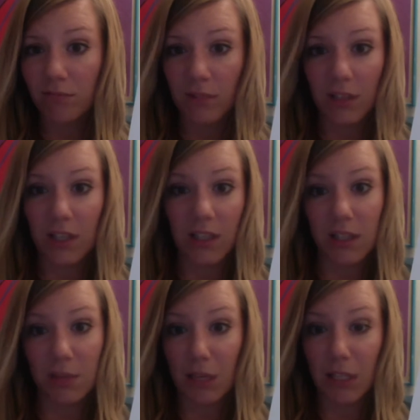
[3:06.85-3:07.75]
And that doesn't
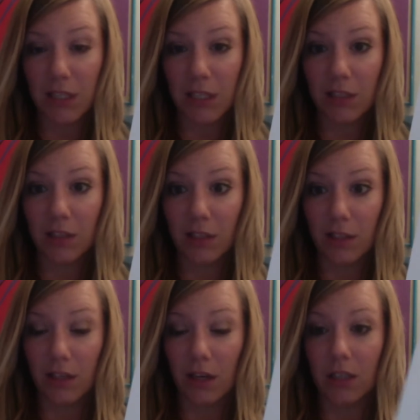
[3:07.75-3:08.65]
make sense in this
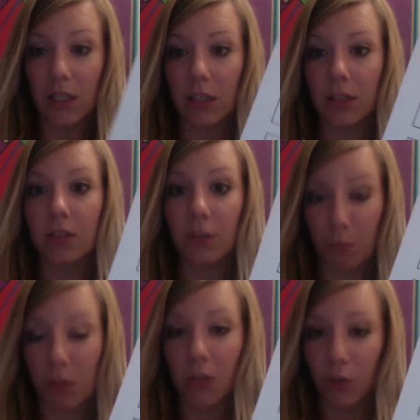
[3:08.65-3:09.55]
context. So
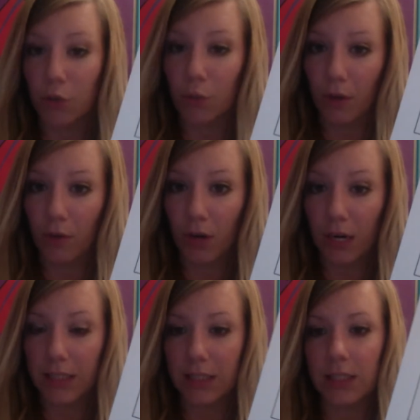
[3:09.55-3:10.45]
make sure you have your
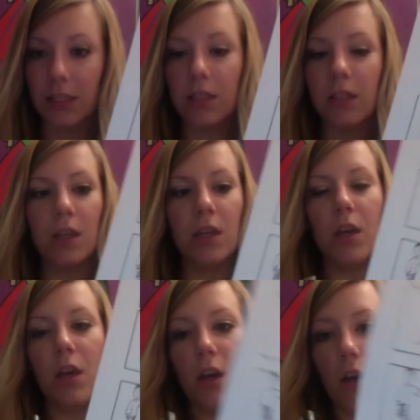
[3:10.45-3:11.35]
accent.
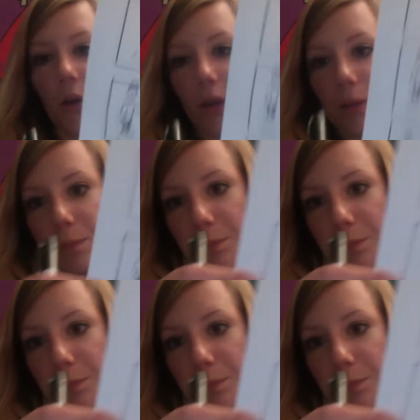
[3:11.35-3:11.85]
Okay.